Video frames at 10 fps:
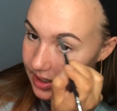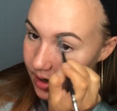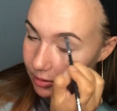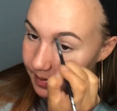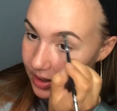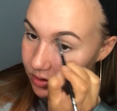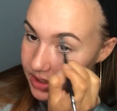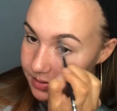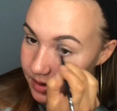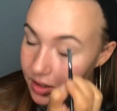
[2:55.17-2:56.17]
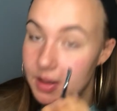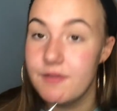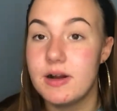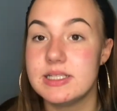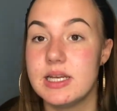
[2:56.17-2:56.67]
I will be honest with you, if
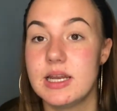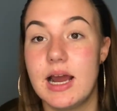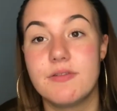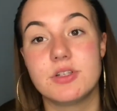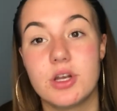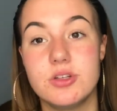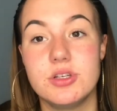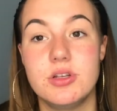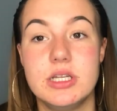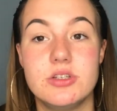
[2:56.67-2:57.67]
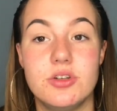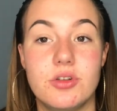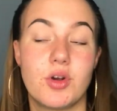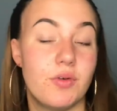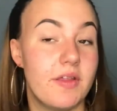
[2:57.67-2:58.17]
I didn't have to go to uni to do the
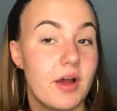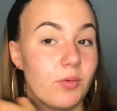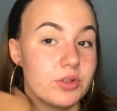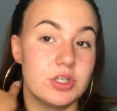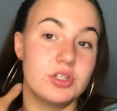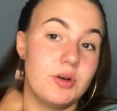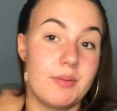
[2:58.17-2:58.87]
career that I wanted to do,